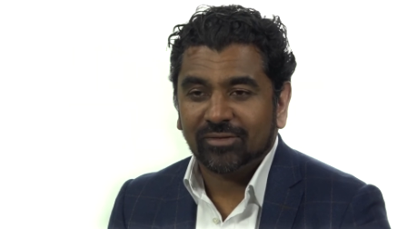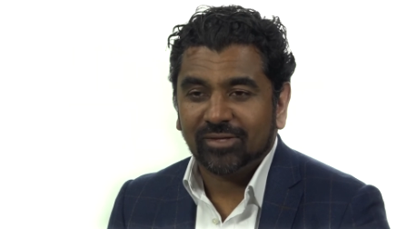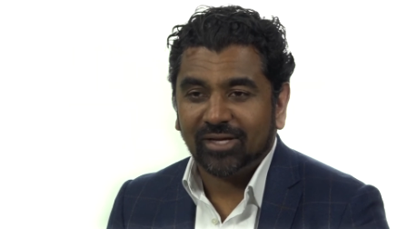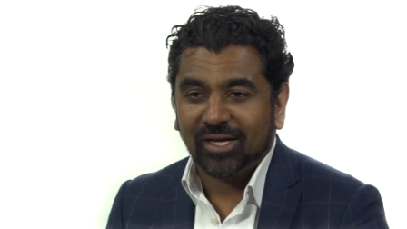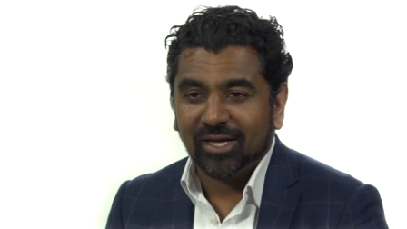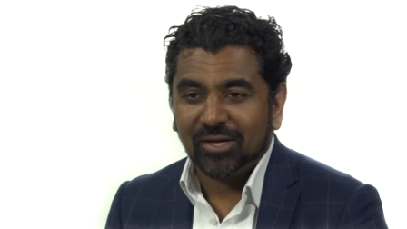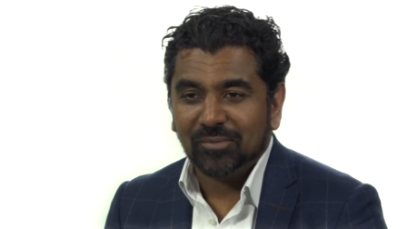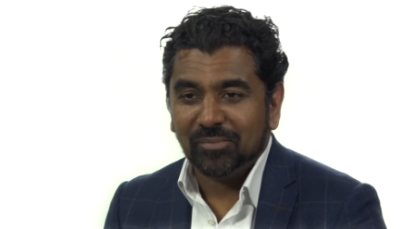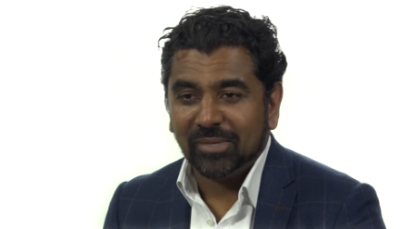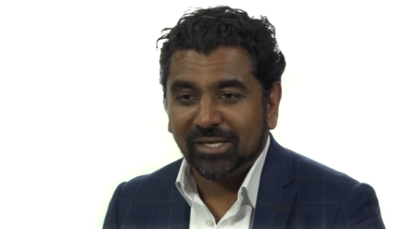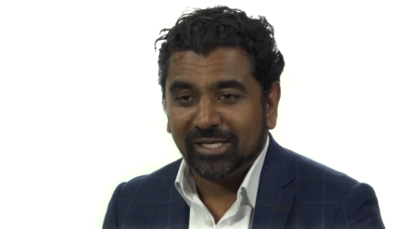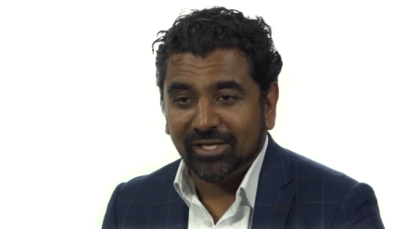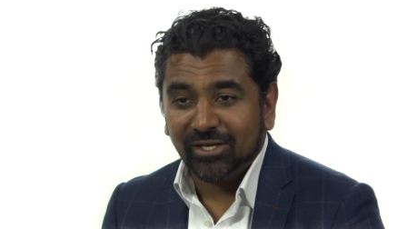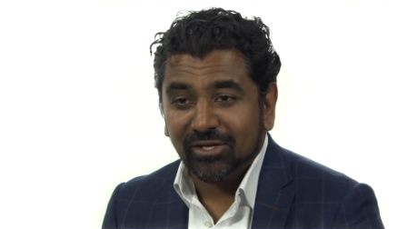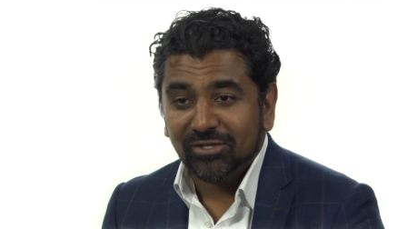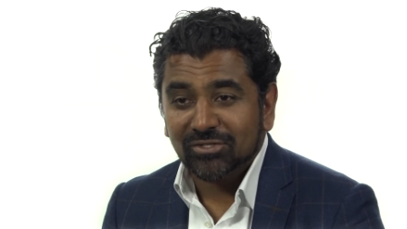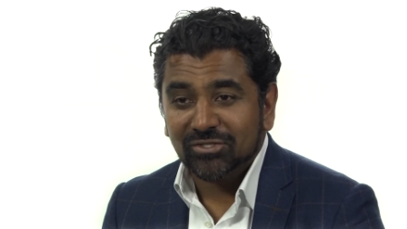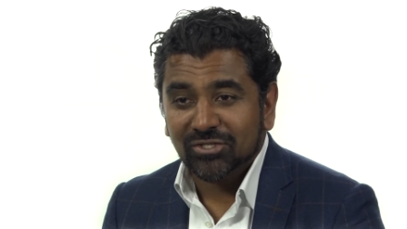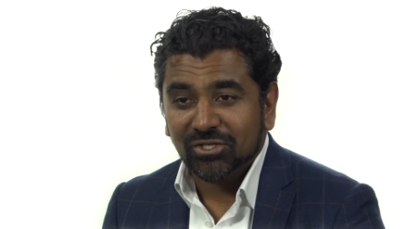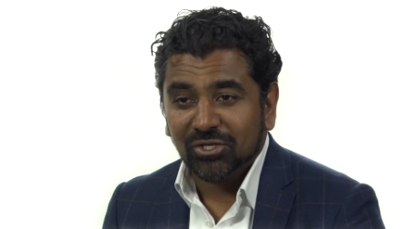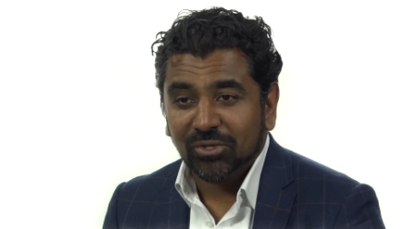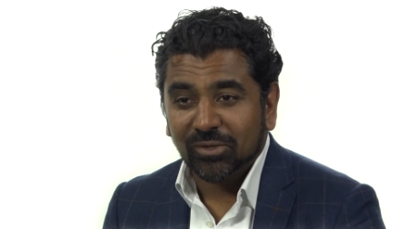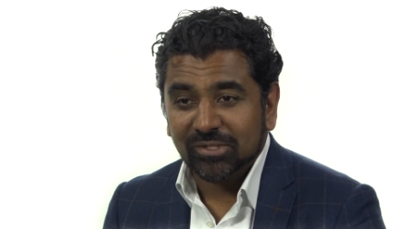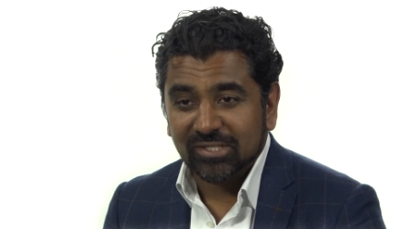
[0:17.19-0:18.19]
many
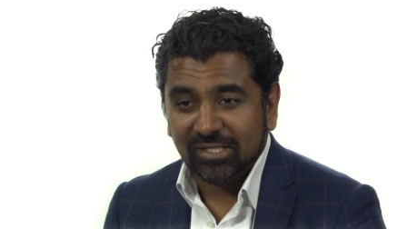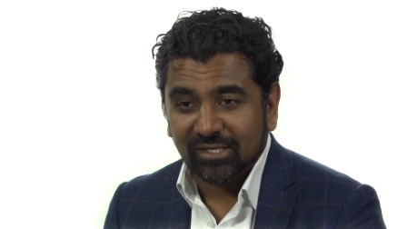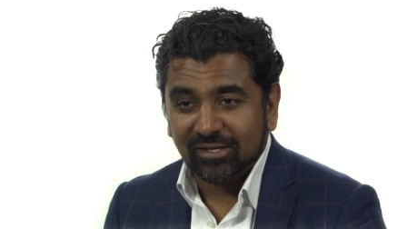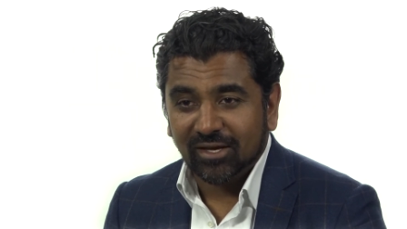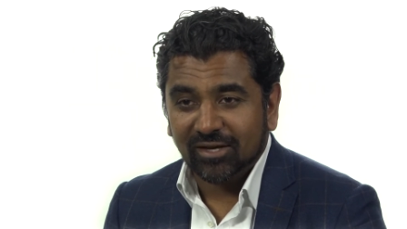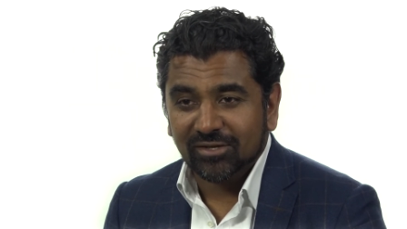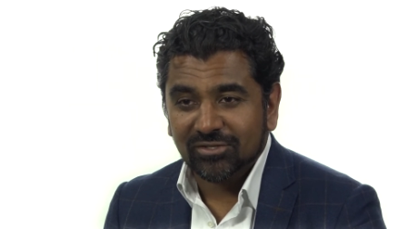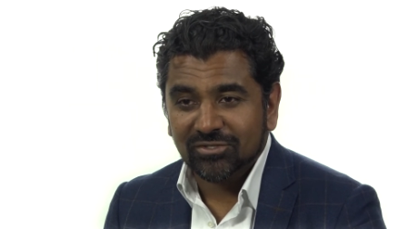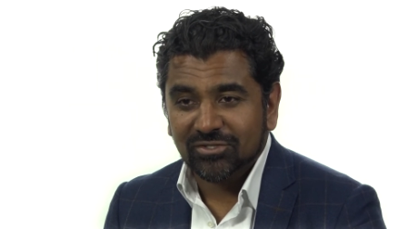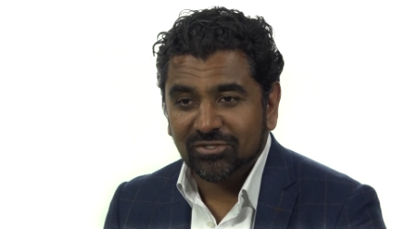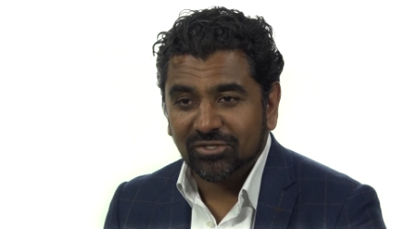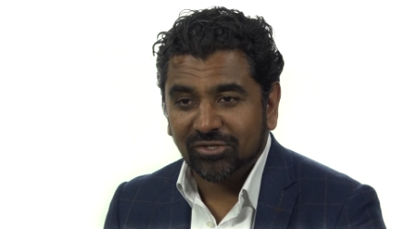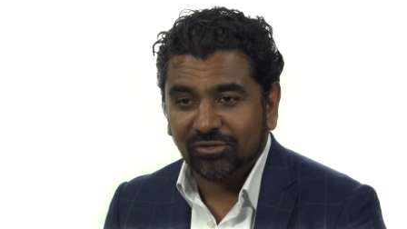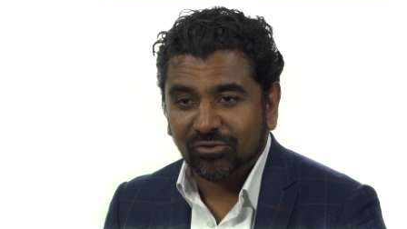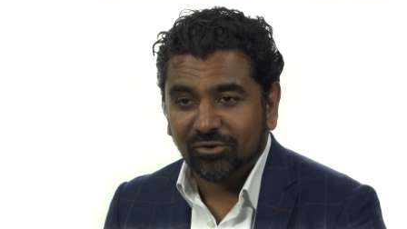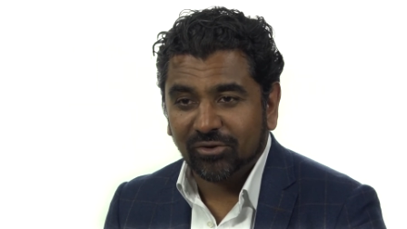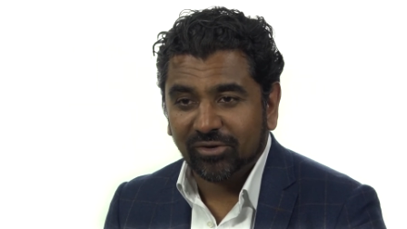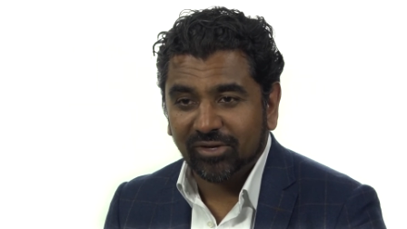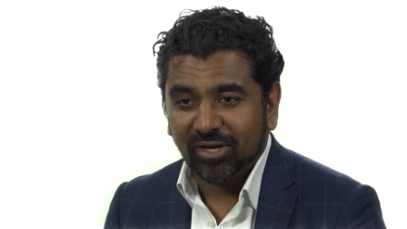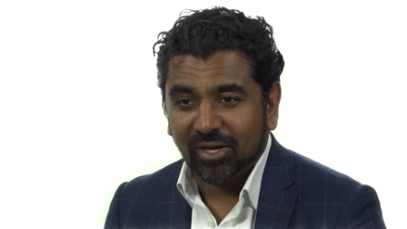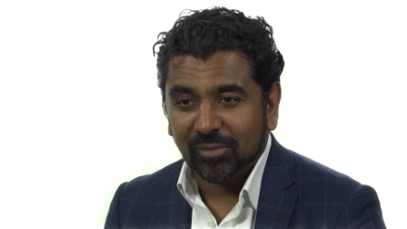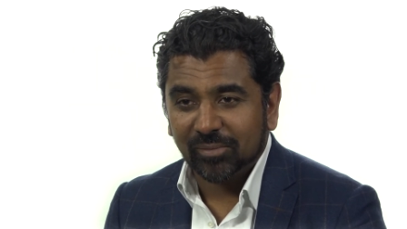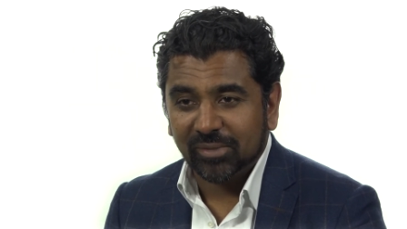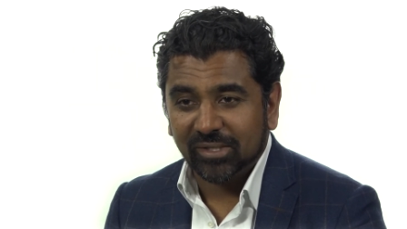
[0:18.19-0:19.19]
years ago as a youngster
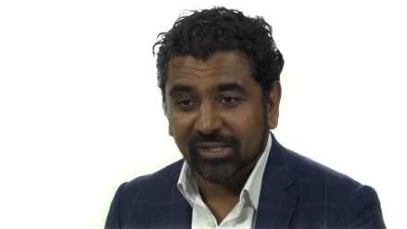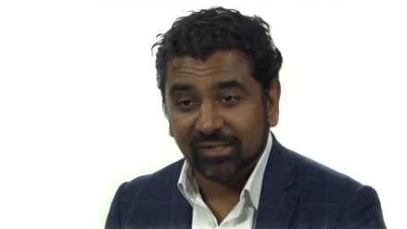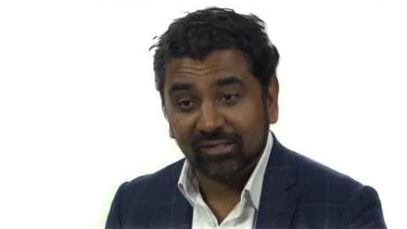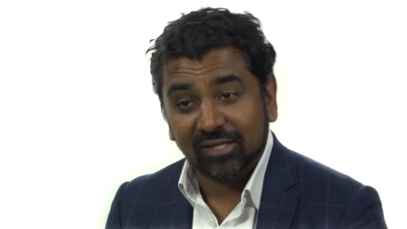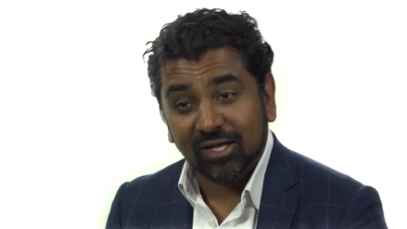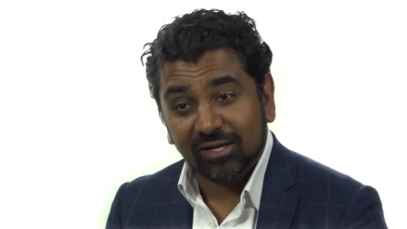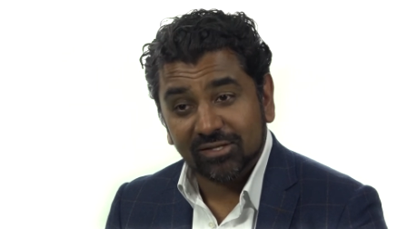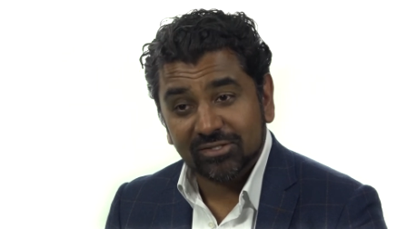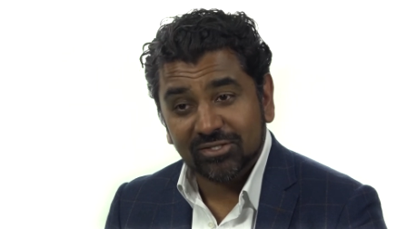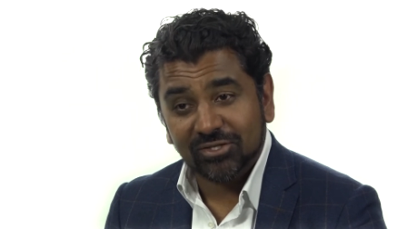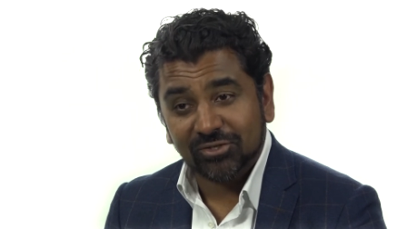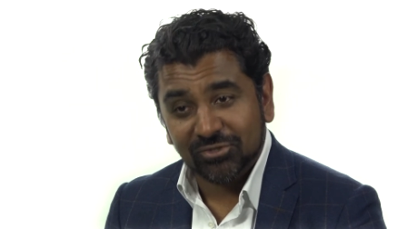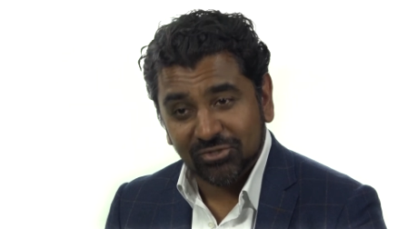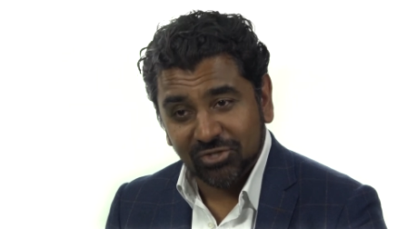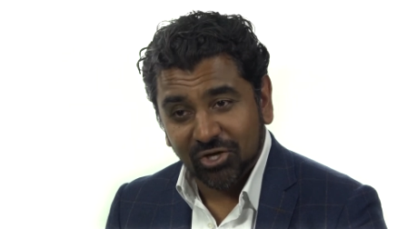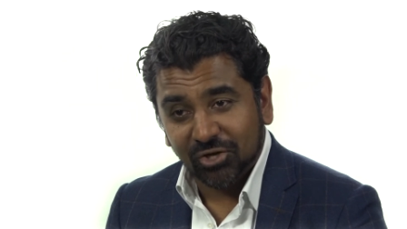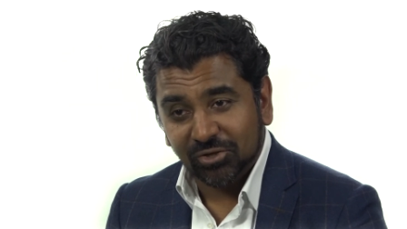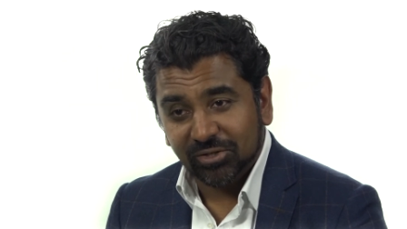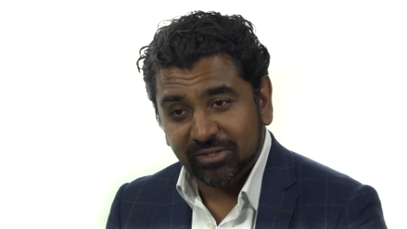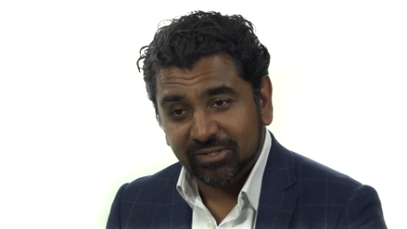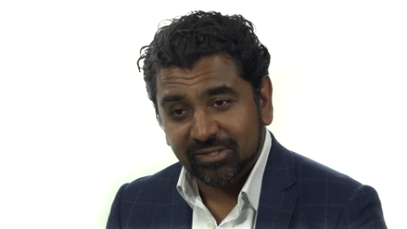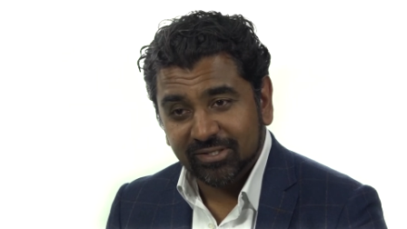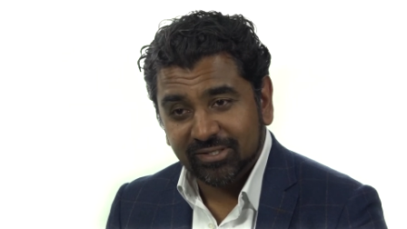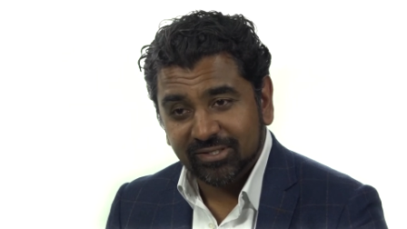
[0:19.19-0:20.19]
growing up in Glasgow,
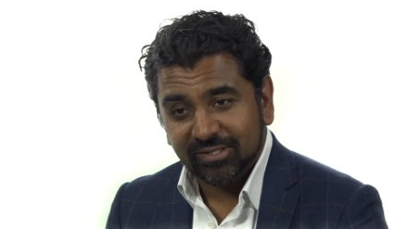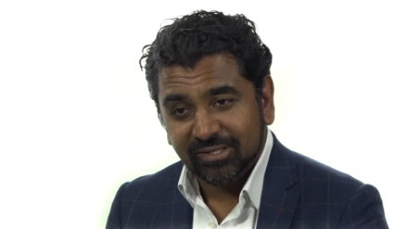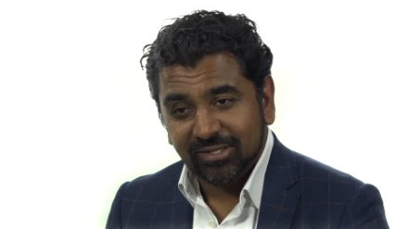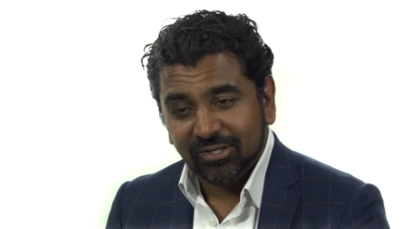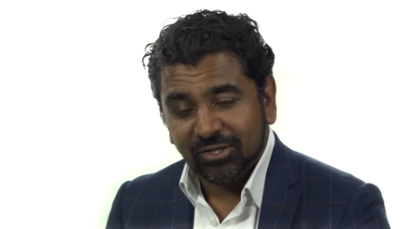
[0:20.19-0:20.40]
Scotland,